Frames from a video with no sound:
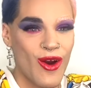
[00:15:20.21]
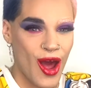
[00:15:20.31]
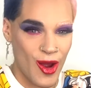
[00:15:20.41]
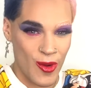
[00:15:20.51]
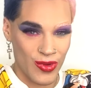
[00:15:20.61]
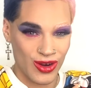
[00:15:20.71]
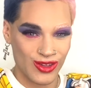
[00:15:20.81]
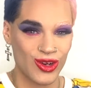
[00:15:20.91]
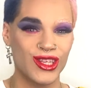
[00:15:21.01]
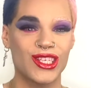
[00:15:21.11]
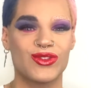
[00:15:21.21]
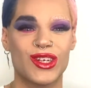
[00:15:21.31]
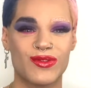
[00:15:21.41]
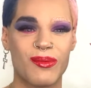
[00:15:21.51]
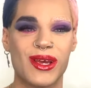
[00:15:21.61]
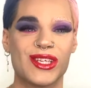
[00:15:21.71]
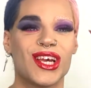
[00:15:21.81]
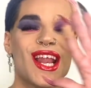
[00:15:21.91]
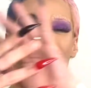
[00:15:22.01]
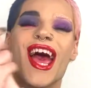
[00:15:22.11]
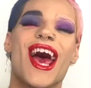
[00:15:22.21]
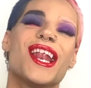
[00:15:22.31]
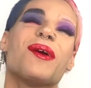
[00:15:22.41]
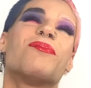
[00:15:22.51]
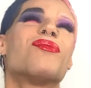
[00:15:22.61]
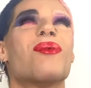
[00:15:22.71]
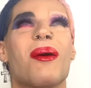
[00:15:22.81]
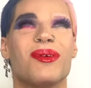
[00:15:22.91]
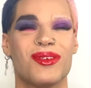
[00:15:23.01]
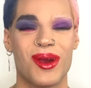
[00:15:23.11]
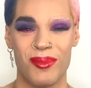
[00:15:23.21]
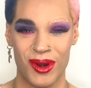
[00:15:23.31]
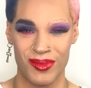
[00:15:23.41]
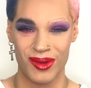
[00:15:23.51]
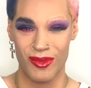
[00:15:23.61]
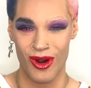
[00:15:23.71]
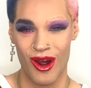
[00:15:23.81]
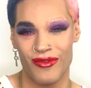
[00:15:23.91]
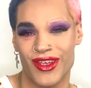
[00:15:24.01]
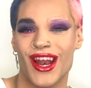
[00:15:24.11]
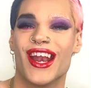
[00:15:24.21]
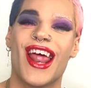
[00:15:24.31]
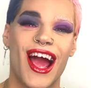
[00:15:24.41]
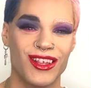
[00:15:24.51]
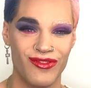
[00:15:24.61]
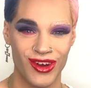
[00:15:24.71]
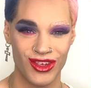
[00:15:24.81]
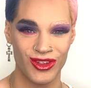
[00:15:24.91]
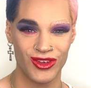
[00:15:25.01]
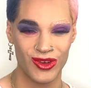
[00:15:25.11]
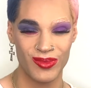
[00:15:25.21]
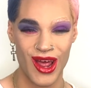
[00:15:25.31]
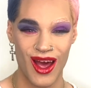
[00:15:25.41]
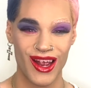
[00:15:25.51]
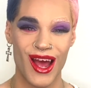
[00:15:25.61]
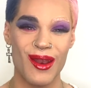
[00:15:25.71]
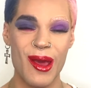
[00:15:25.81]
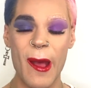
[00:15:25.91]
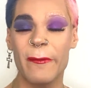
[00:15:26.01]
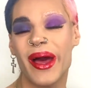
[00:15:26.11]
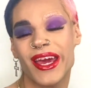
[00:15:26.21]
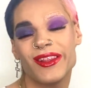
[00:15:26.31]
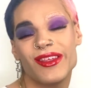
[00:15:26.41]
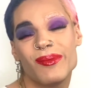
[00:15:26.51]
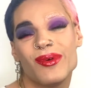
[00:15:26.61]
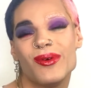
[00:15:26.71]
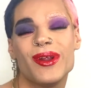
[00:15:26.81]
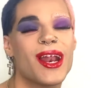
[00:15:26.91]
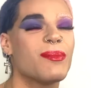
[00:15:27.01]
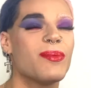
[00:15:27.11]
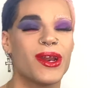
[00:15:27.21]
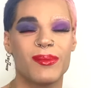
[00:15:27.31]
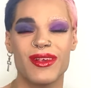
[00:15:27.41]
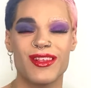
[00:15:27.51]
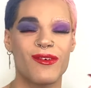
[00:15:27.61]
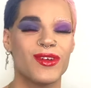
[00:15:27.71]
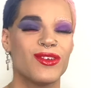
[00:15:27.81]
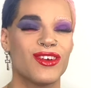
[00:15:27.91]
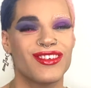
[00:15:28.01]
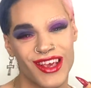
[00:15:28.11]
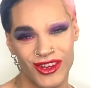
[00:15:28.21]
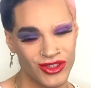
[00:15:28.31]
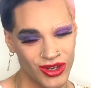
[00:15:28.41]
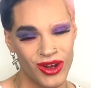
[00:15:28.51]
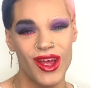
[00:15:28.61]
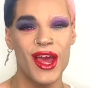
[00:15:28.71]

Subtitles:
I hope you enjoyed this transformation, and I promise you I'm gonna be more often and active on YouTube. Now I got back into the mood and I'll be putting myself into a schedule.